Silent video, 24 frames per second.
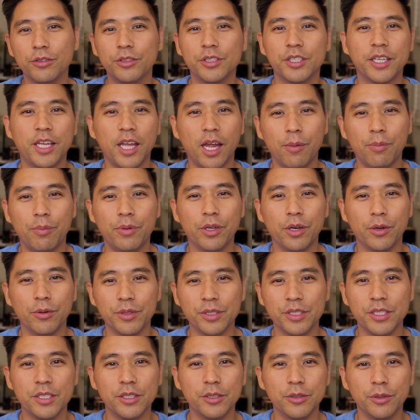DiCaprio
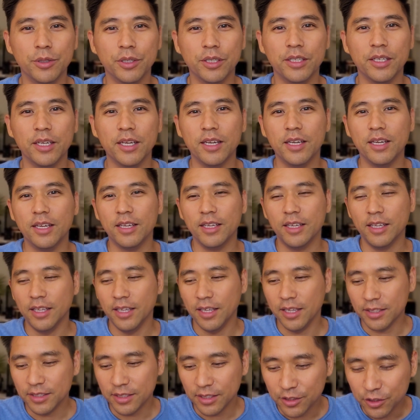is doing
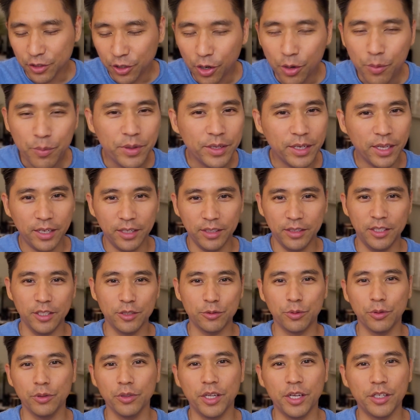is terminating
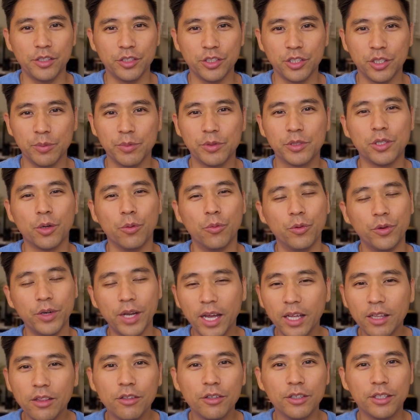these relationships. So when
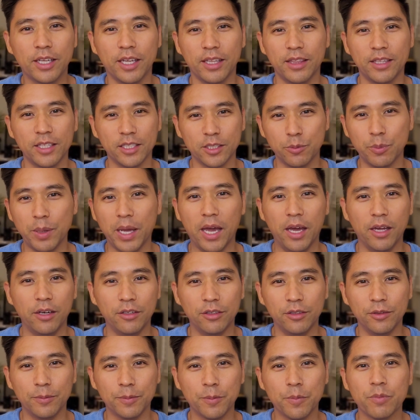I look at this
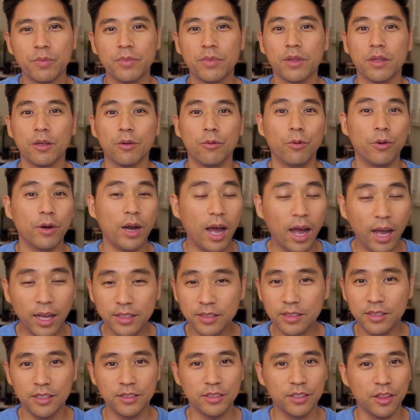pattern, what I
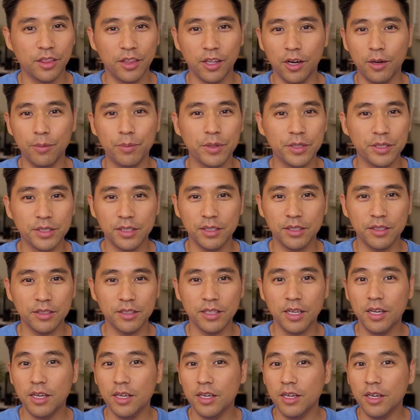see as a therapist is
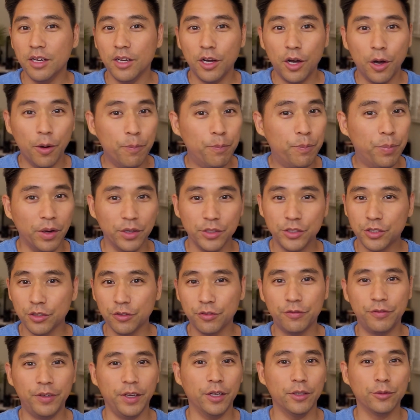a bunch of
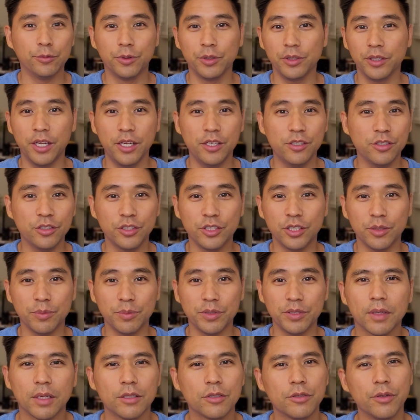failed
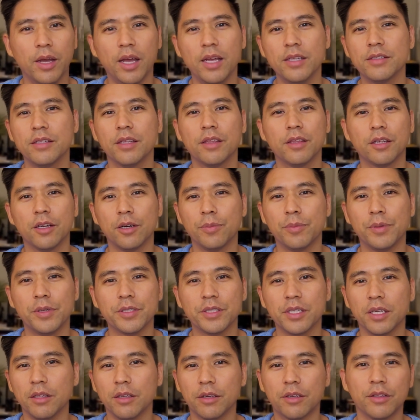relationships. So as a therapist,
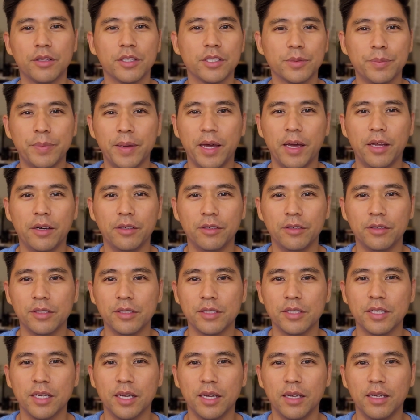I look at this pattern and
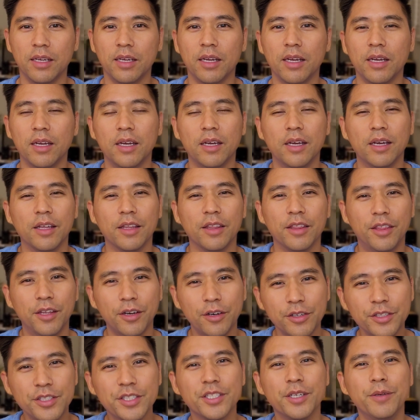say,
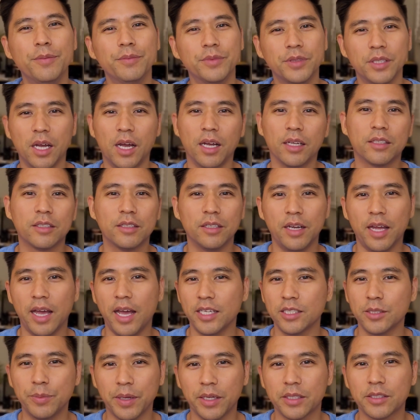there's some not good
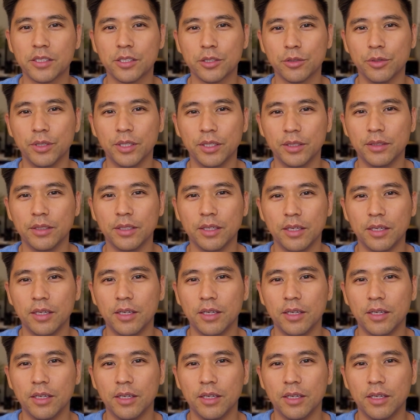aspects to it,